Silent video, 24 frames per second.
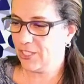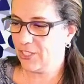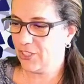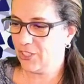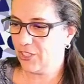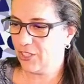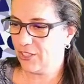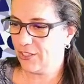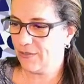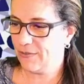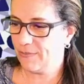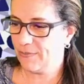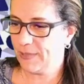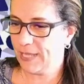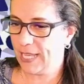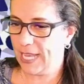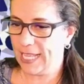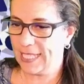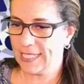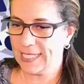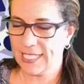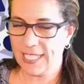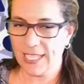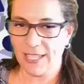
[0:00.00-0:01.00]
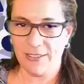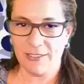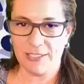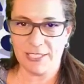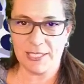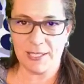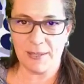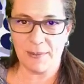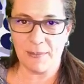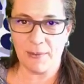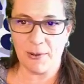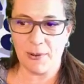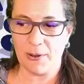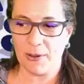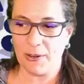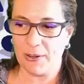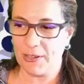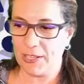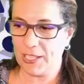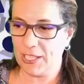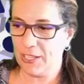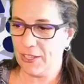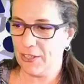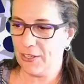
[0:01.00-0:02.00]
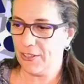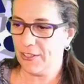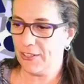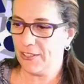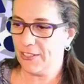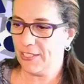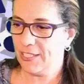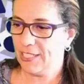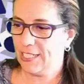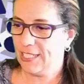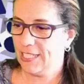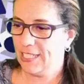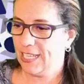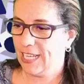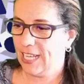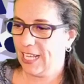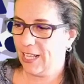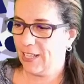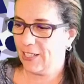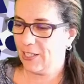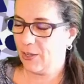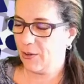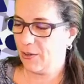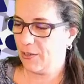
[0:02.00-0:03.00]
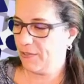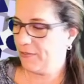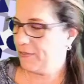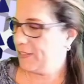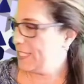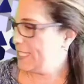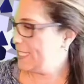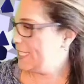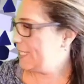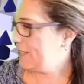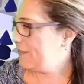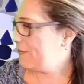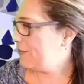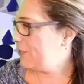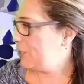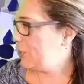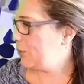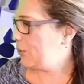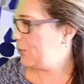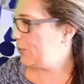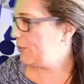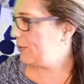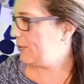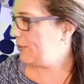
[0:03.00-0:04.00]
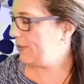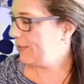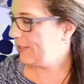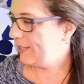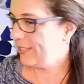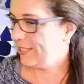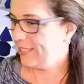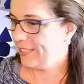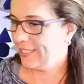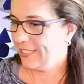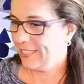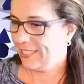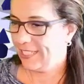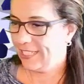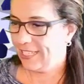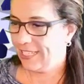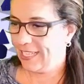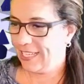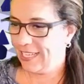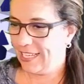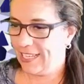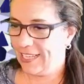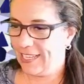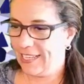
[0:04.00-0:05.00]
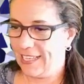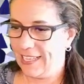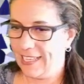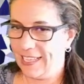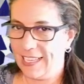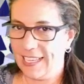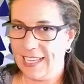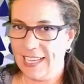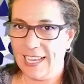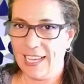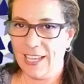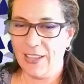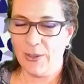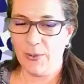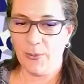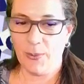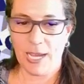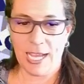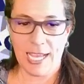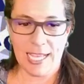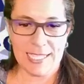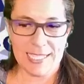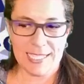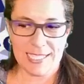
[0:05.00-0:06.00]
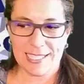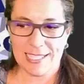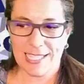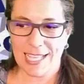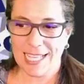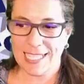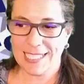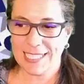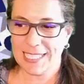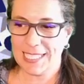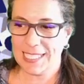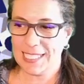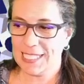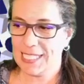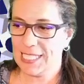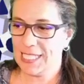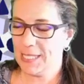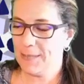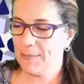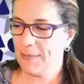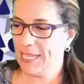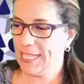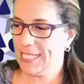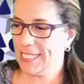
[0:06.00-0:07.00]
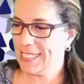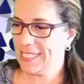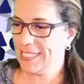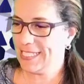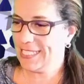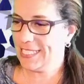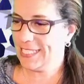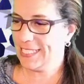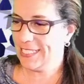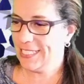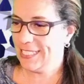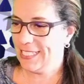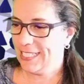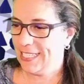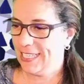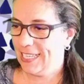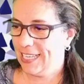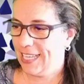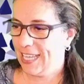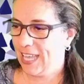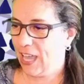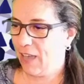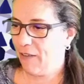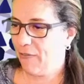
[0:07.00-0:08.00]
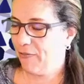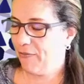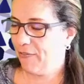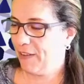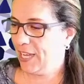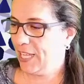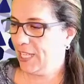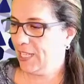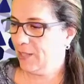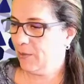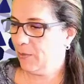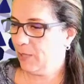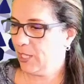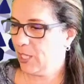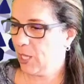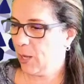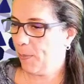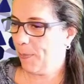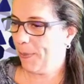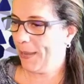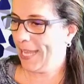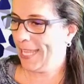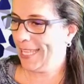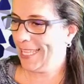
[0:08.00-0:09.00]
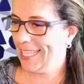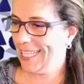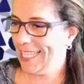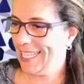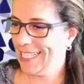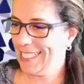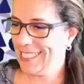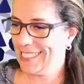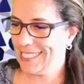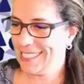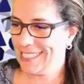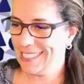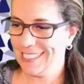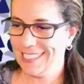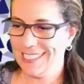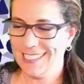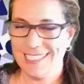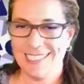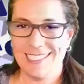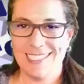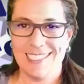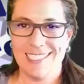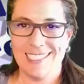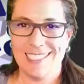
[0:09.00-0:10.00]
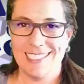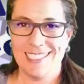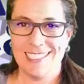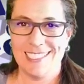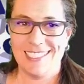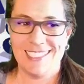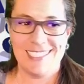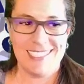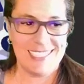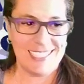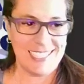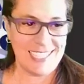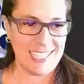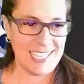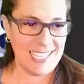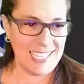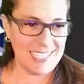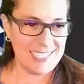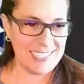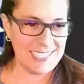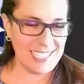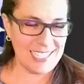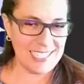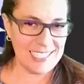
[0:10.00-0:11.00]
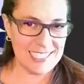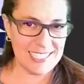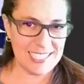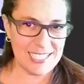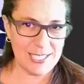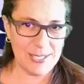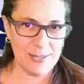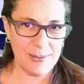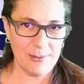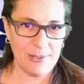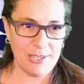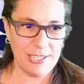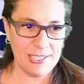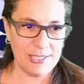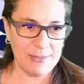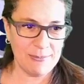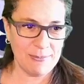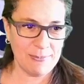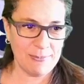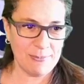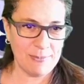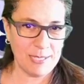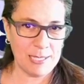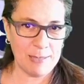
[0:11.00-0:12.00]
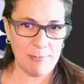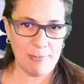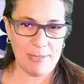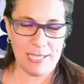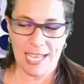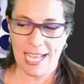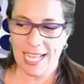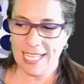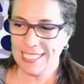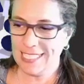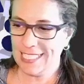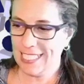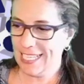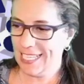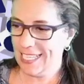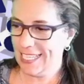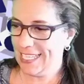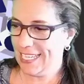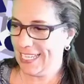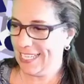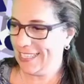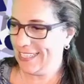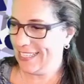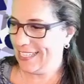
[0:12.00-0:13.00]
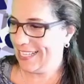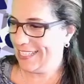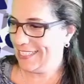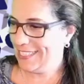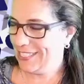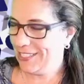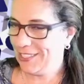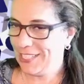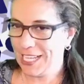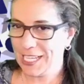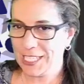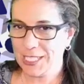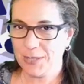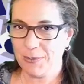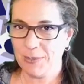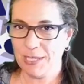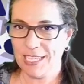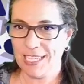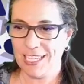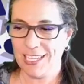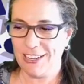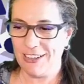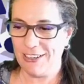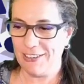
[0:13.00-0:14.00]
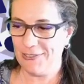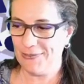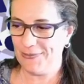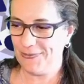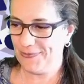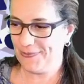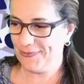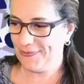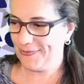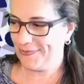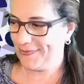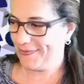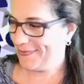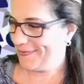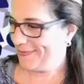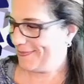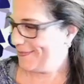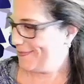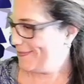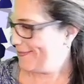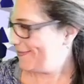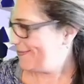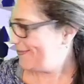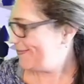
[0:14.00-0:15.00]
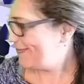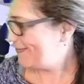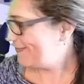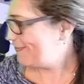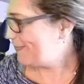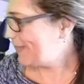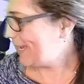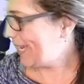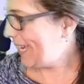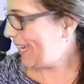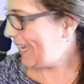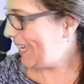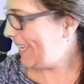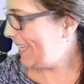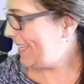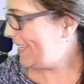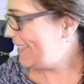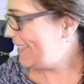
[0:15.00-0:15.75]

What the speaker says: on Piazza or here. I'll go and fix it for you. Otherwise, class is dismissed. Have fun with your paintings, and I'll see you in Piazza, and I'll see you next week here. Bye.